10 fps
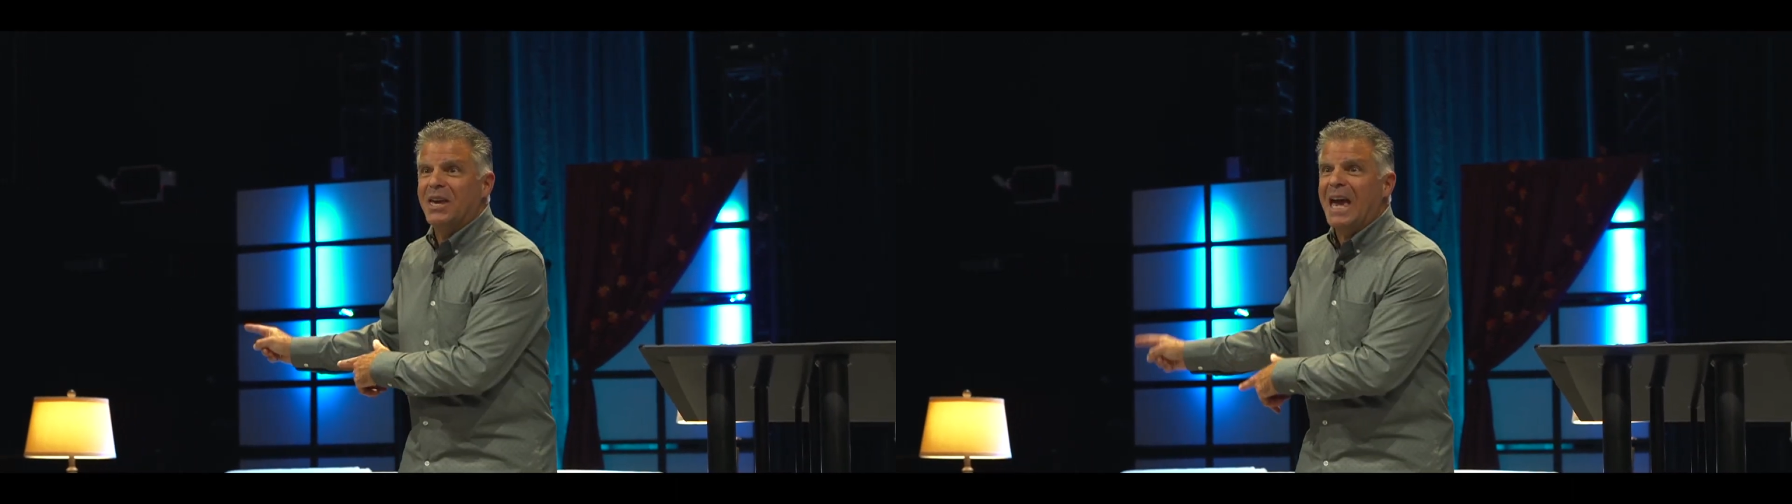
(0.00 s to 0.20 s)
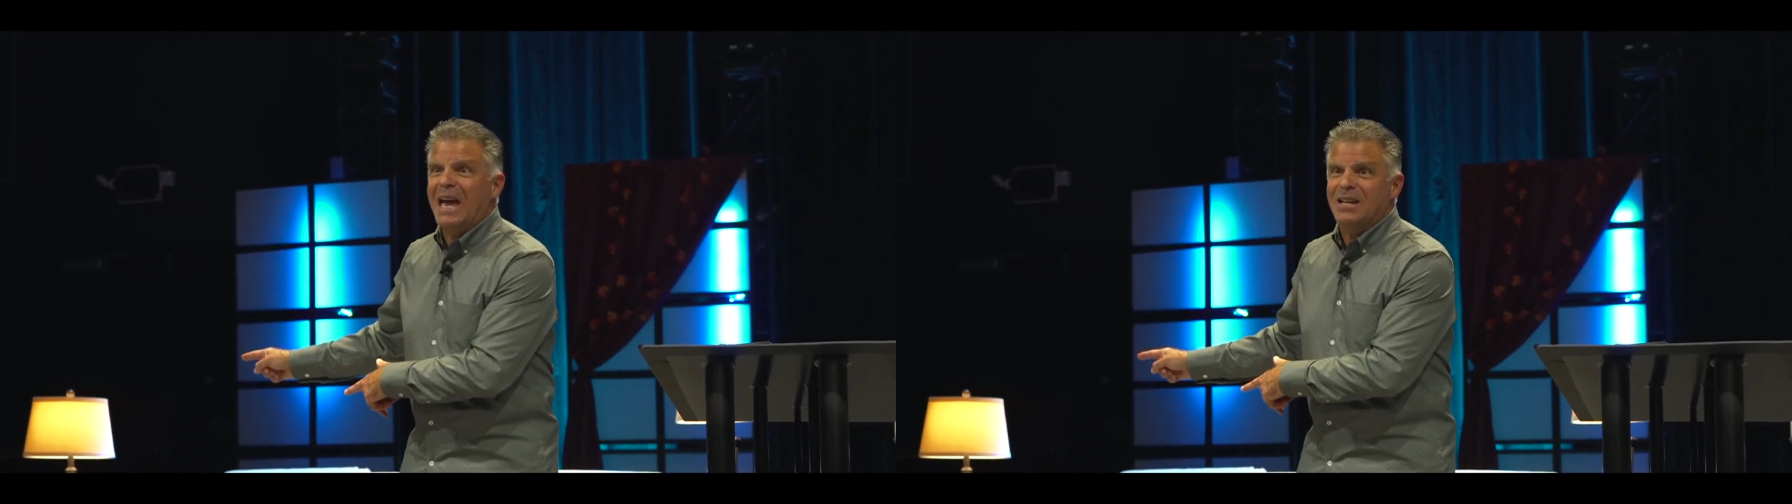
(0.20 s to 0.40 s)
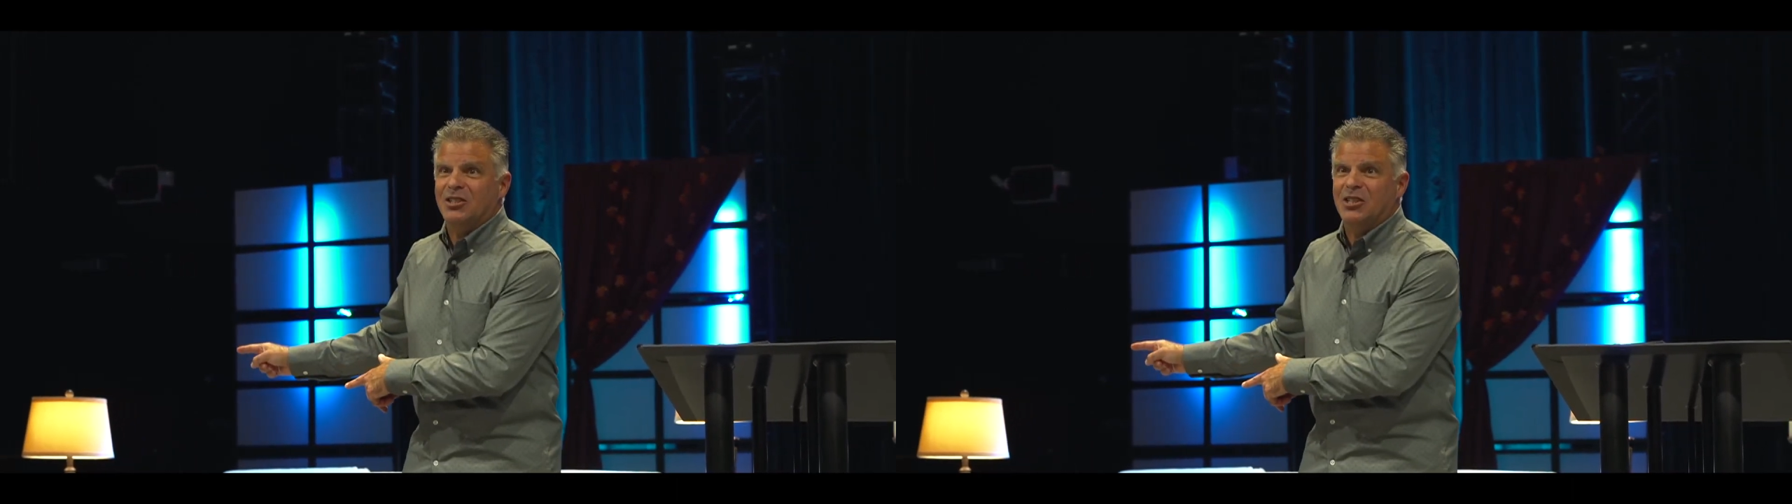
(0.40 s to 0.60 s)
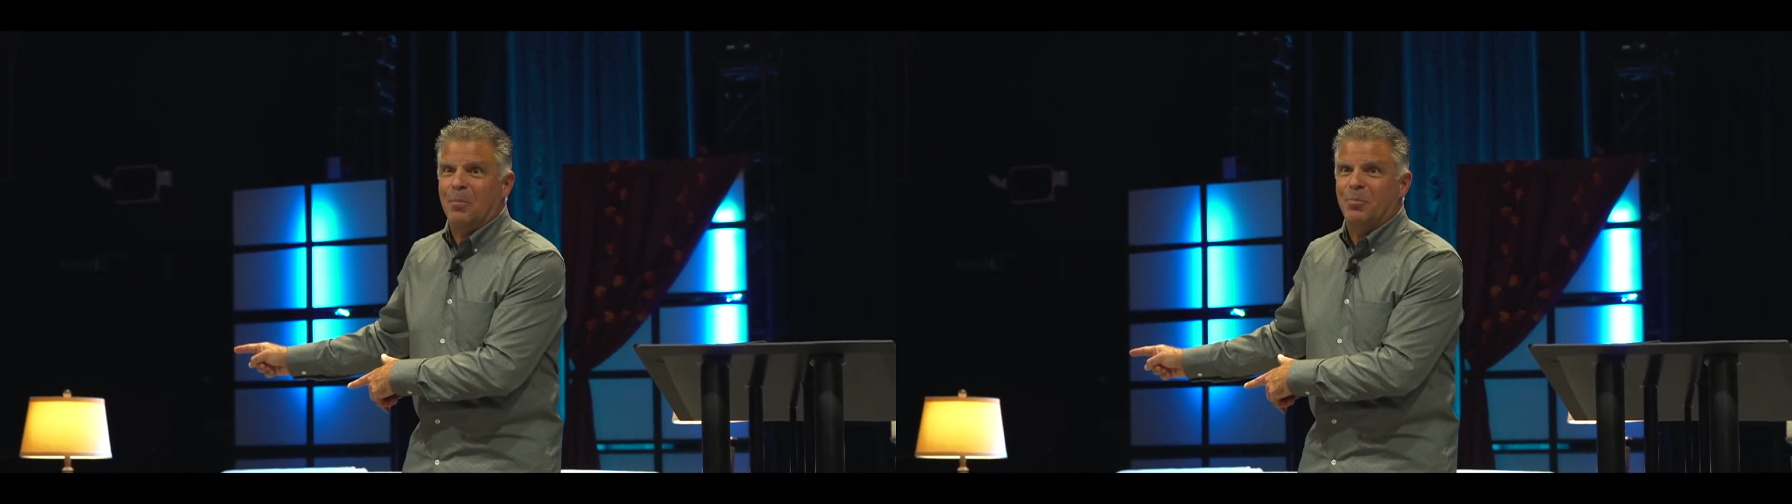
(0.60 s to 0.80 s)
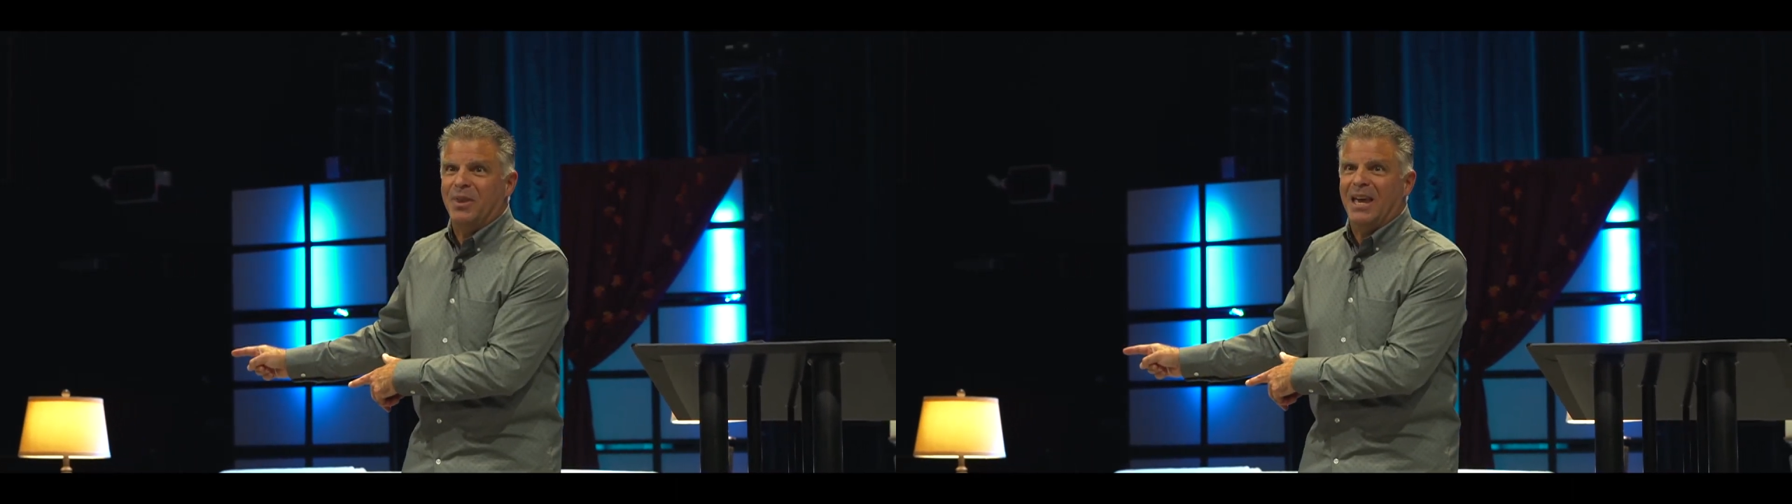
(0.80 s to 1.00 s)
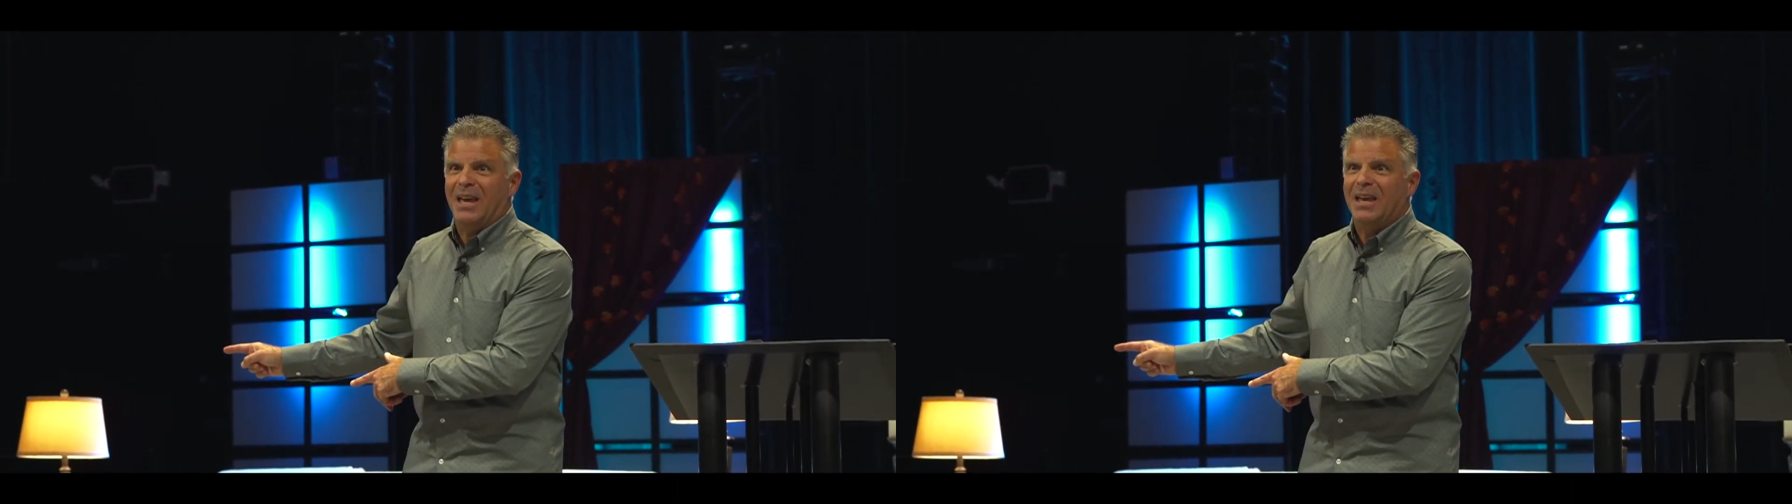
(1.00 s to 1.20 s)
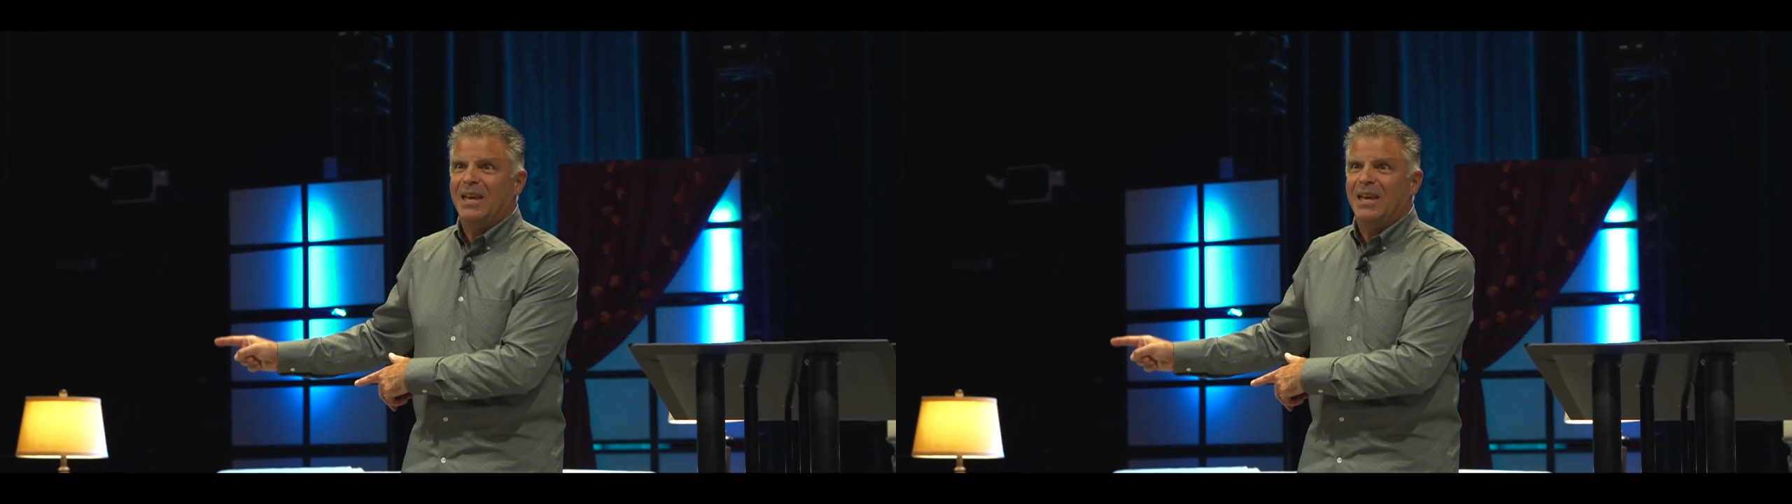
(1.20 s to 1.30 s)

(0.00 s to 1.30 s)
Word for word: get something